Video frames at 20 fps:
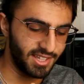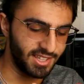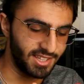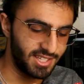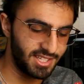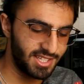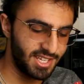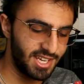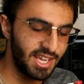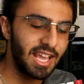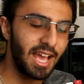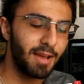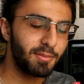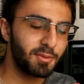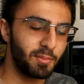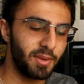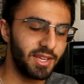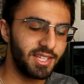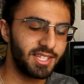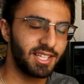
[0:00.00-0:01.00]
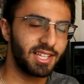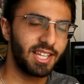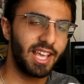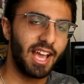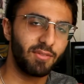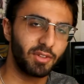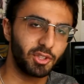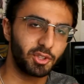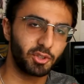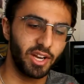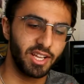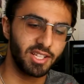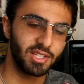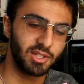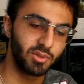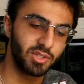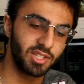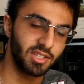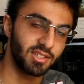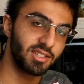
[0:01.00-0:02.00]
These keycaps basically have a
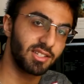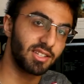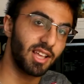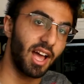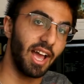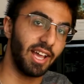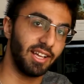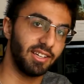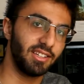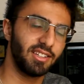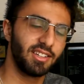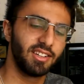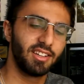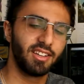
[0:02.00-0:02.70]
translucent side,